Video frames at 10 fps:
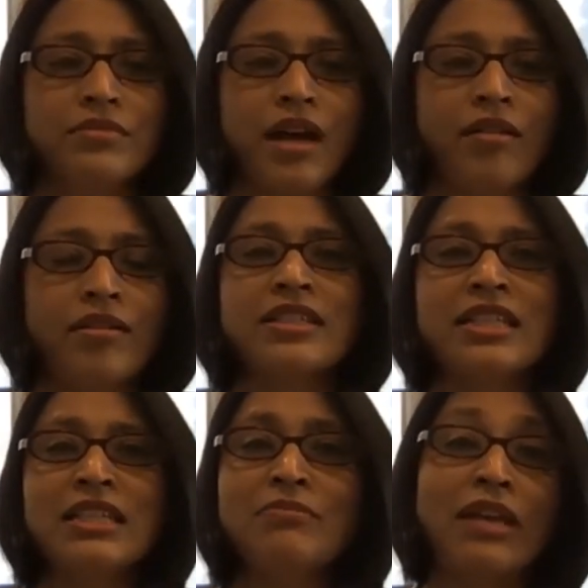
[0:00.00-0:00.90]

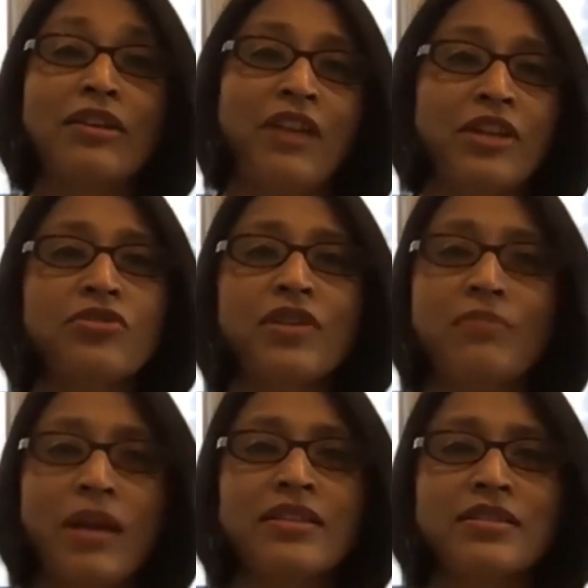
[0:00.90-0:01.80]
R&D manufacturing
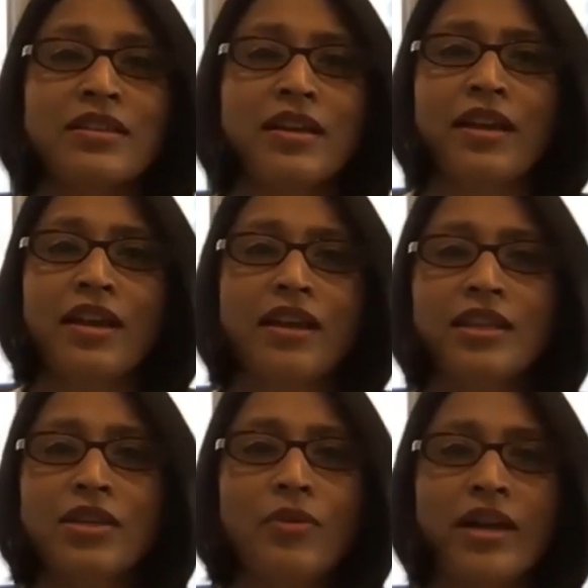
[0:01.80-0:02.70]
base in the
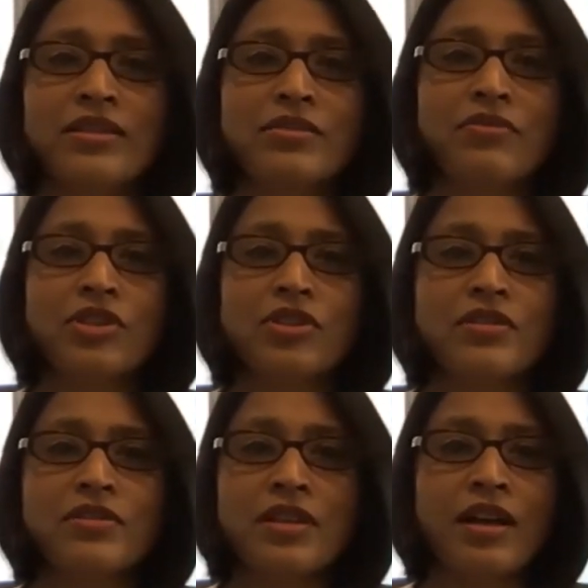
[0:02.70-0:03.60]
US, which
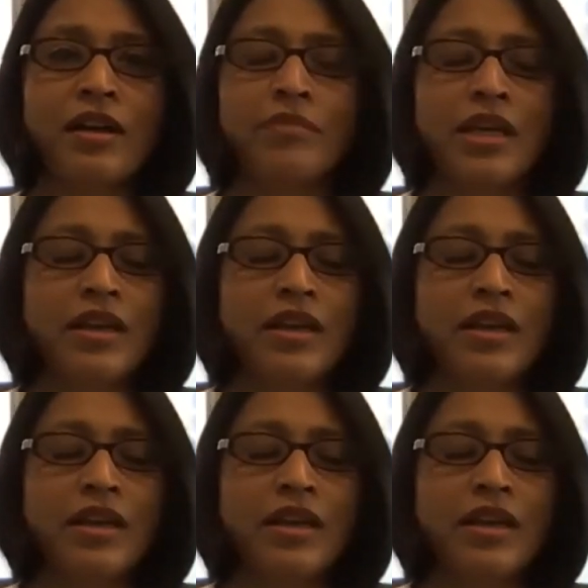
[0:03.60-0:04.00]
is, uh,